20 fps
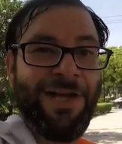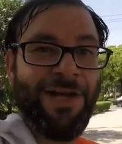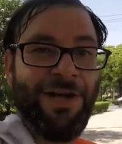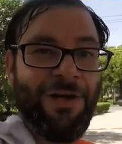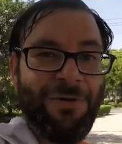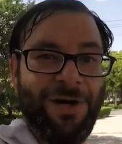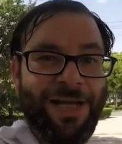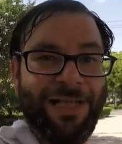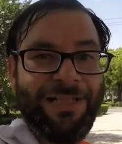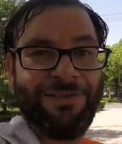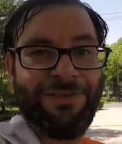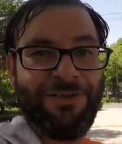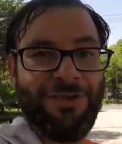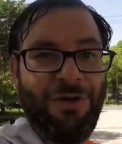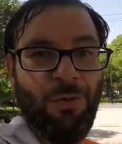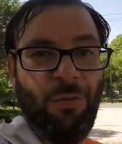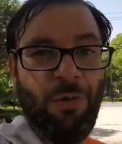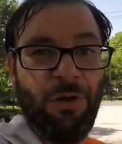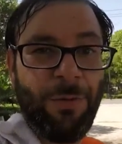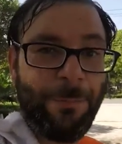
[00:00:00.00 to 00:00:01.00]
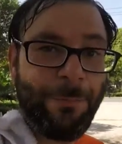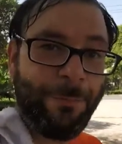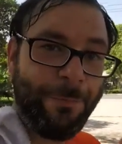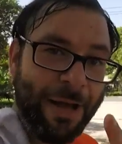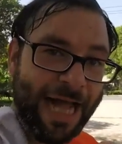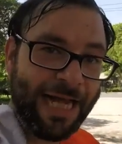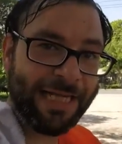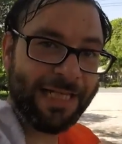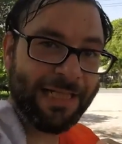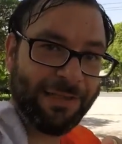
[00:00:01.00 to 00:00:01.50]
All right, so we're
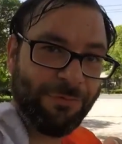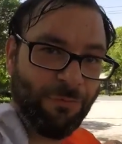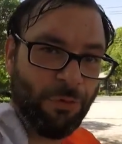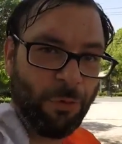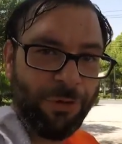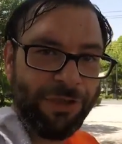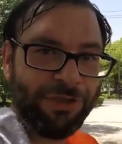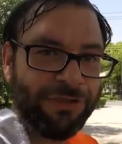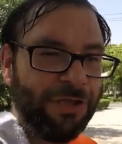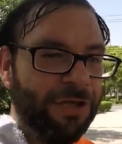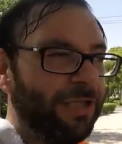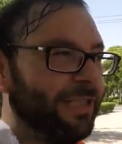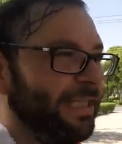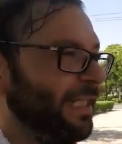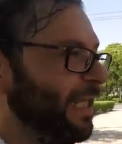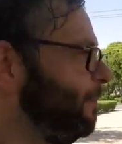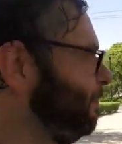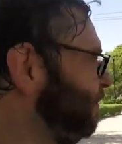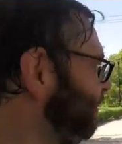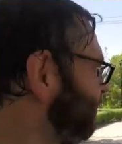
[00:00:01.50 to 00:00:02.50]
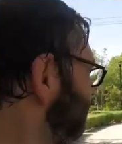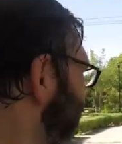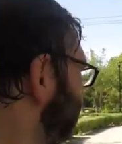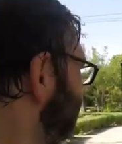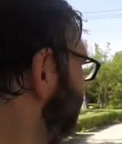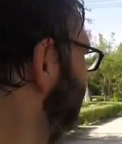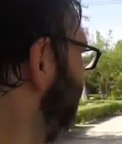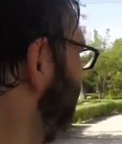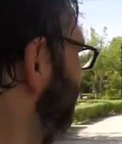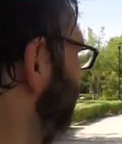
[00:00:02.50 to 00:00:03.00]
back where we started the episode.